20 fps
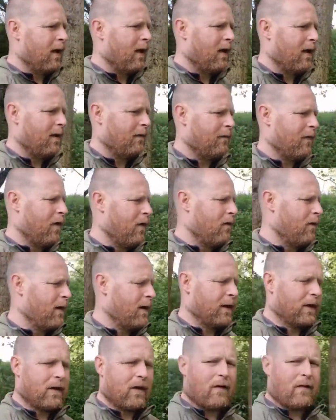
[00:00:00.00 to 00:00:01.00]
And I've
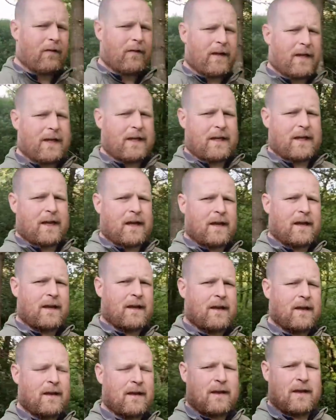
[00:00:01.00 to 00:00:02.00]
already got the
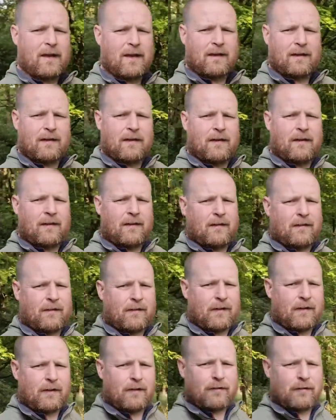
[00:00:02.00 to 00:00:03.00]

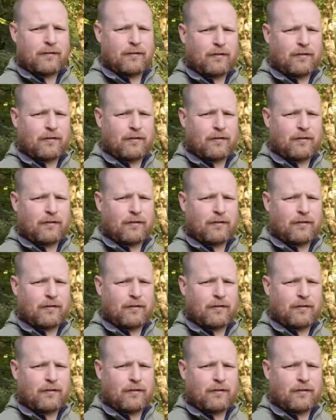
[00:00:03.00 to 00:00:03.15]
little